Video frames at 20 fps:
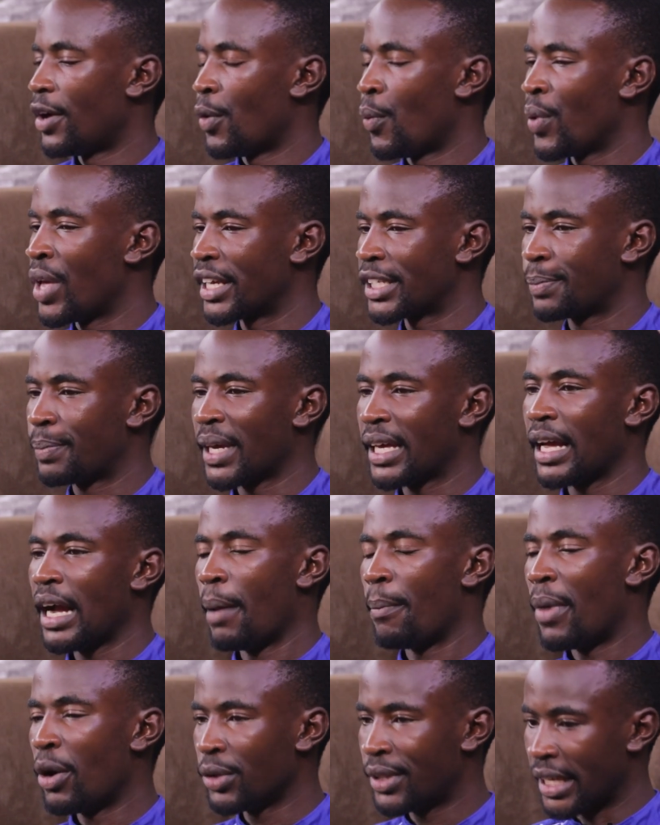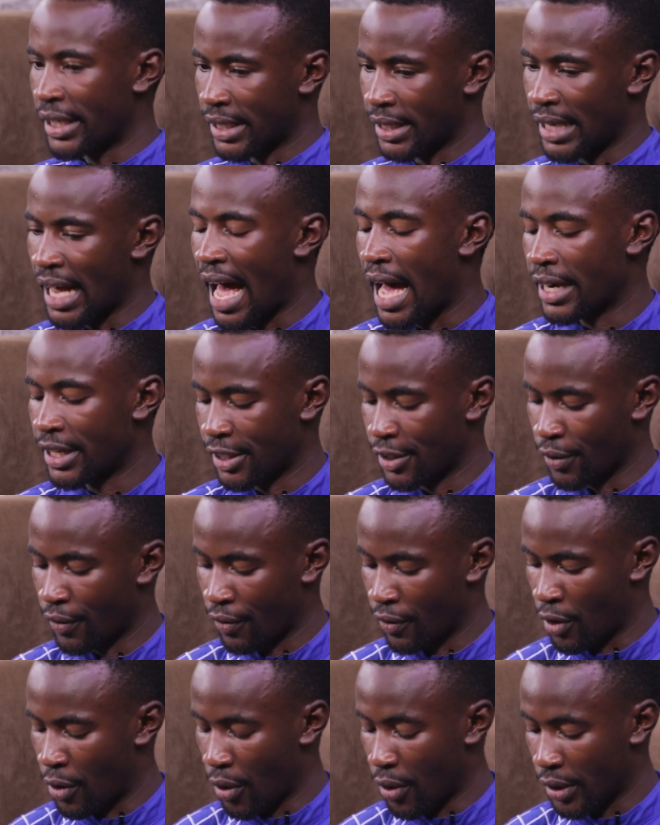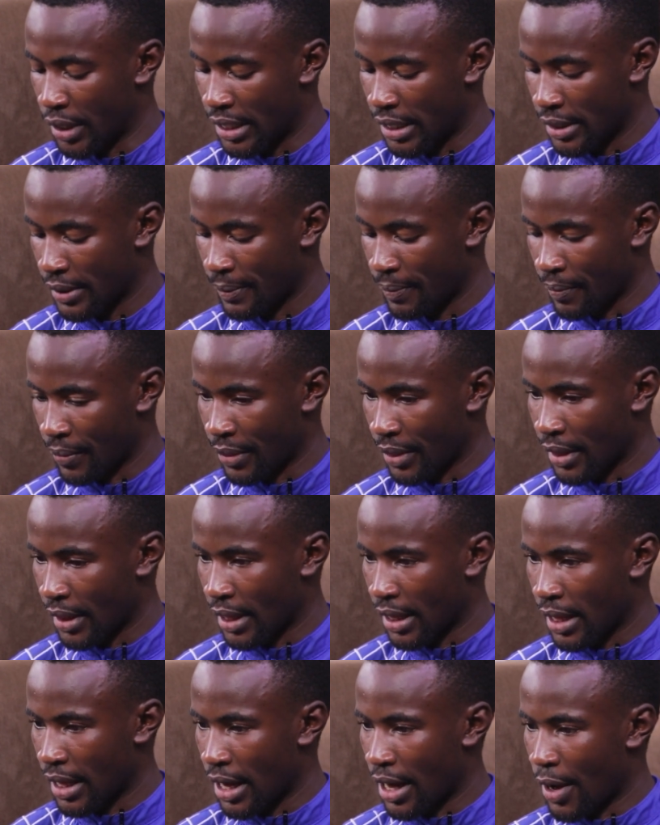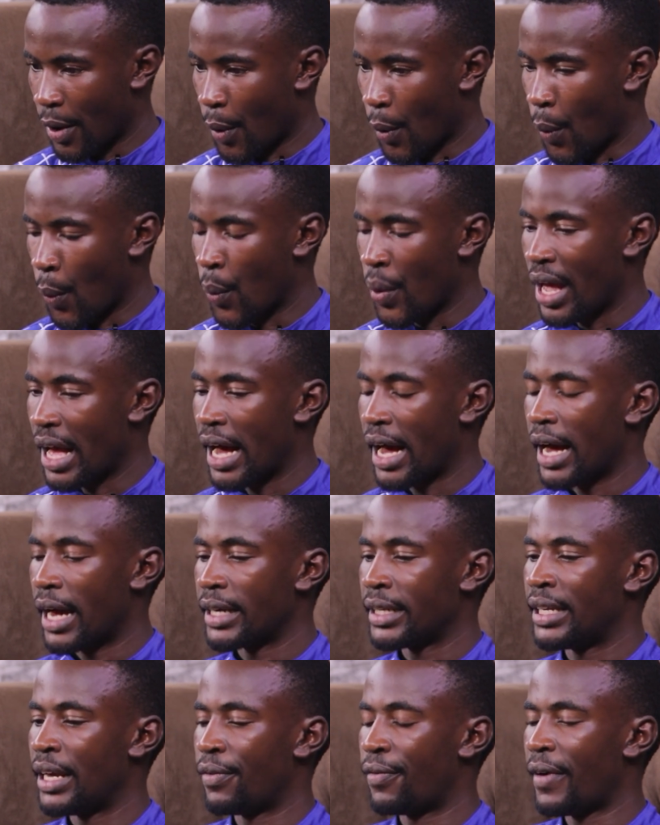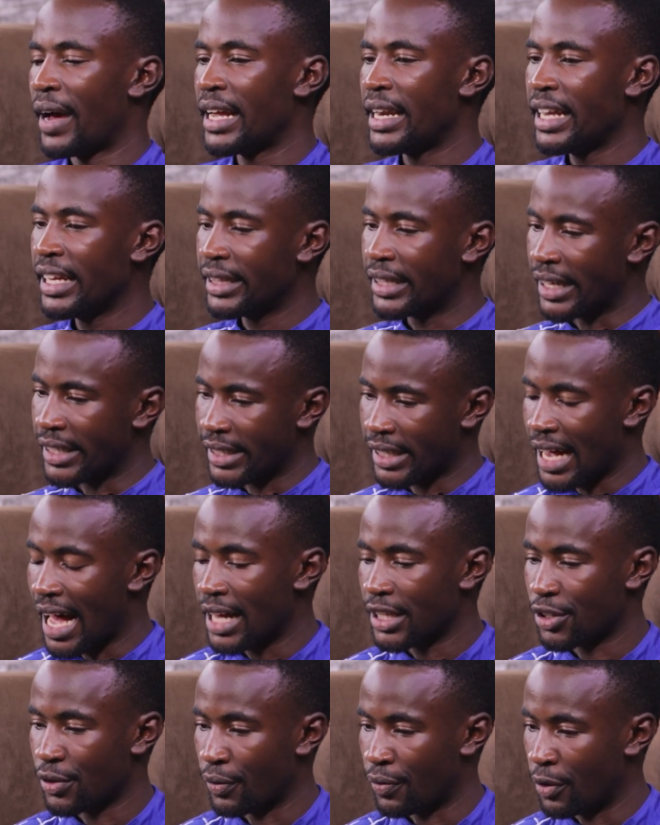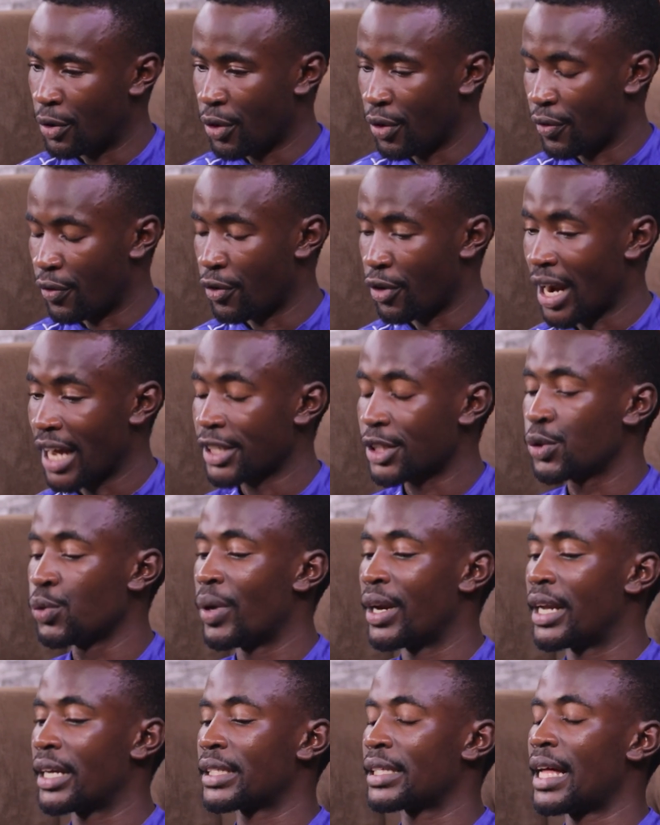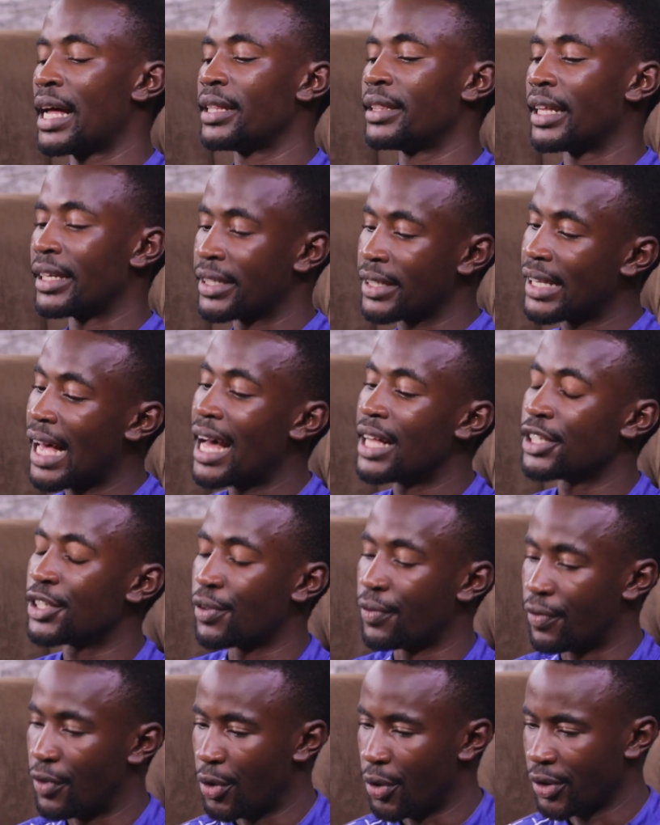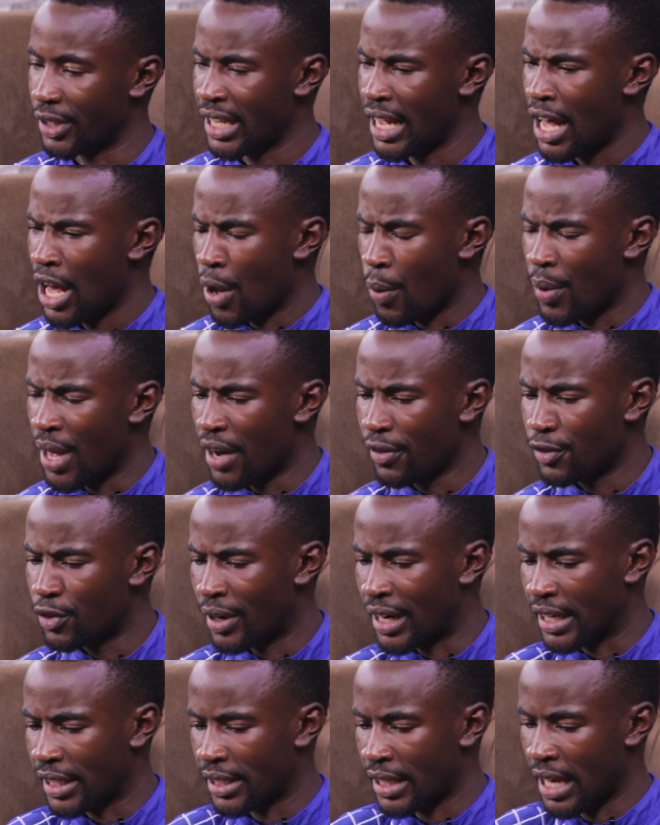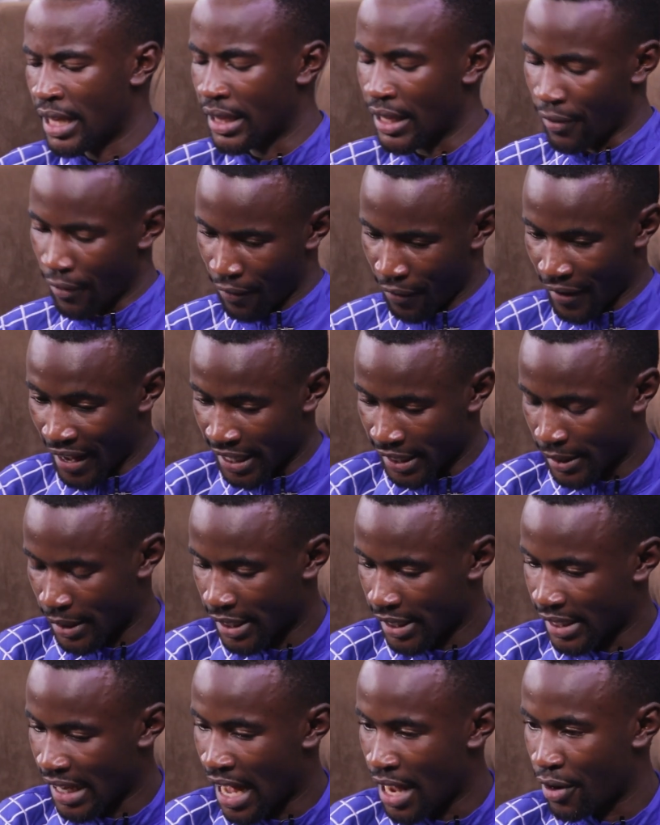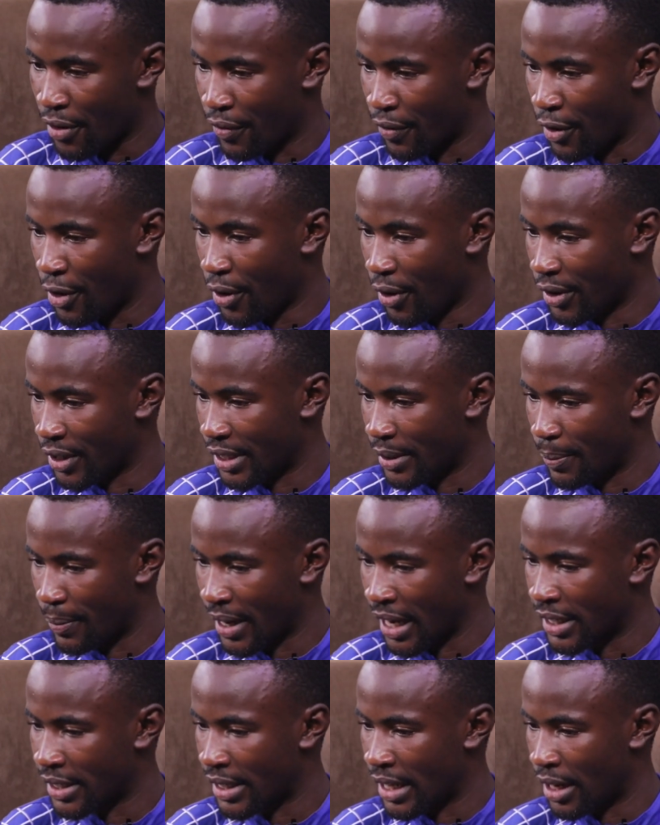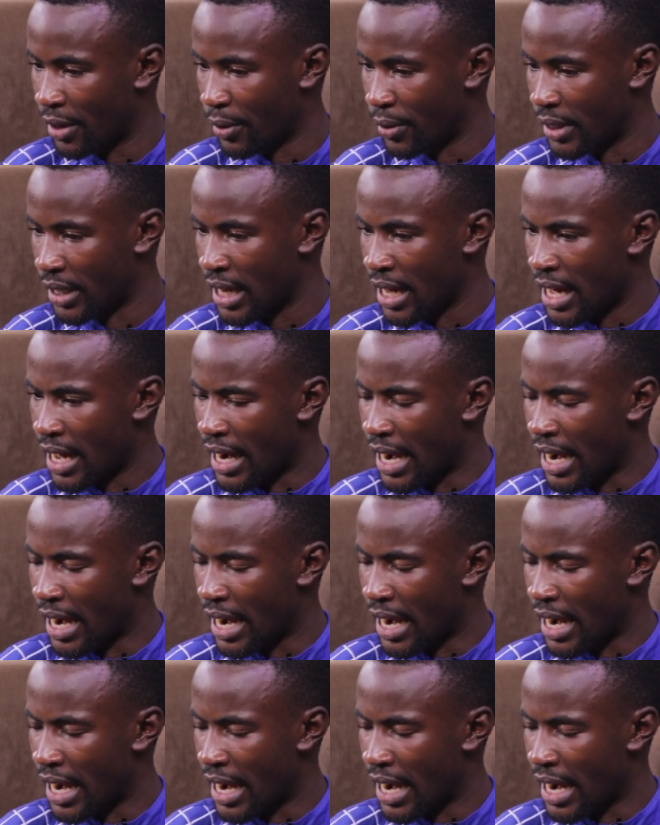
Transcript: We are speaking about the sons of God we are defining the sons of God. For us to understand the sons of God, we have to understand the first son of God. Praise the Lord.